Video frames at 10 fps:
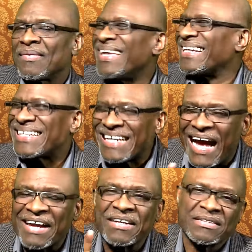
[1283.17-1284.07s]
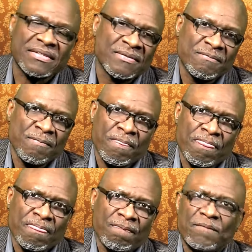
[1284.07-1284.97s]
it cannot
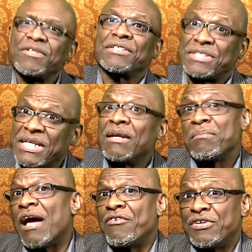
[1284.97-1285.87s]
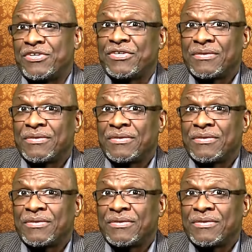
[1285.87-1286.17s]
sustain a marriage.